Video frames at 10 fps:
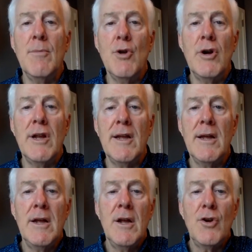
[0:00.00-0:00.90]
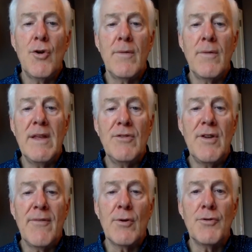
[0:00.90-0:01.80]
community during these
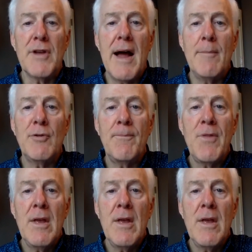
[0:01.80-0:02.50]
difficult times.